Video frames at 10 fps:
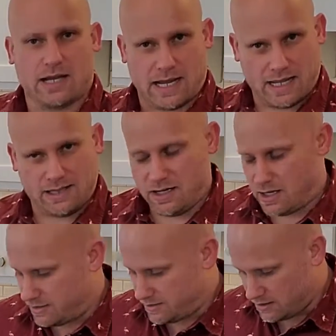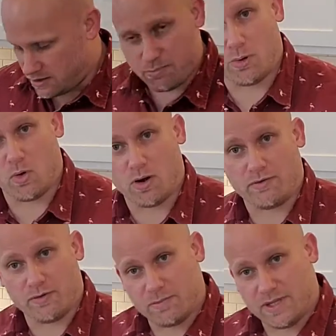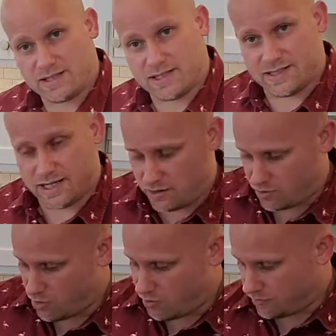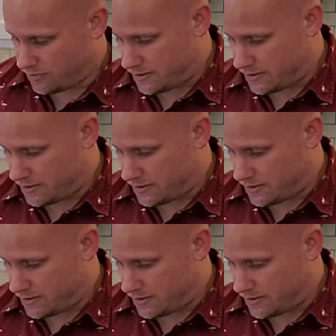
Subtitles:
add the ice, and pour it from this container over